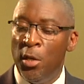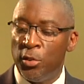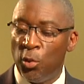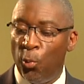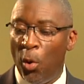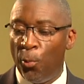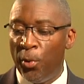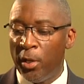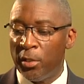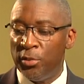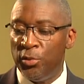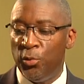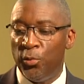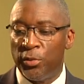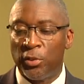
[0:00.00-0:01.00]
So what we're going
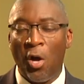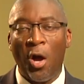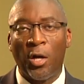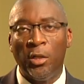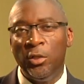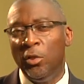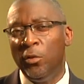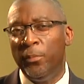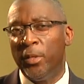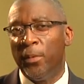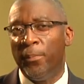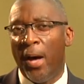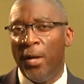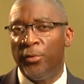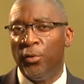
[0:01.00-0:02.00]
to do is talk a little bit
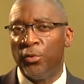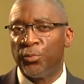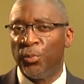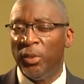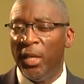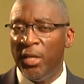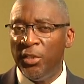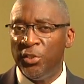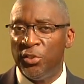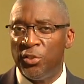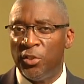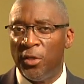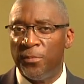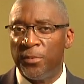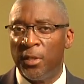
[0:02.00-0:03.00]
about those
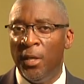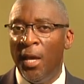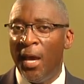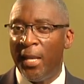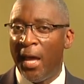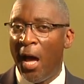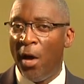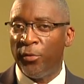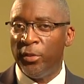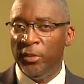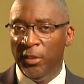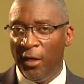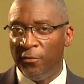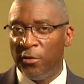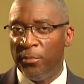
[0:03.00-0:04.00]
relationships and how the
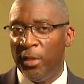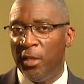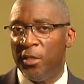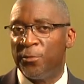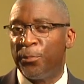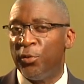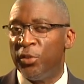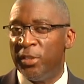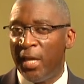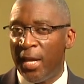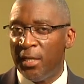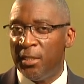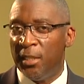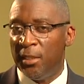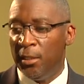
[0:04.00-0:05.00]
government is
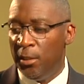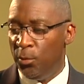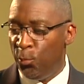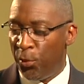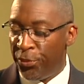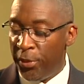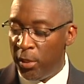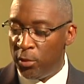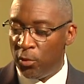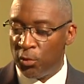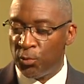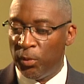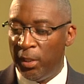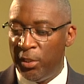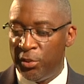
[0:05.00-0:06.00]
protected within
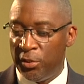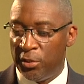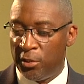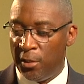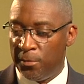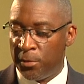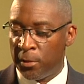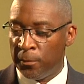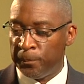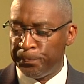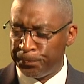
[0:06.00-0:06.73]
those relationships.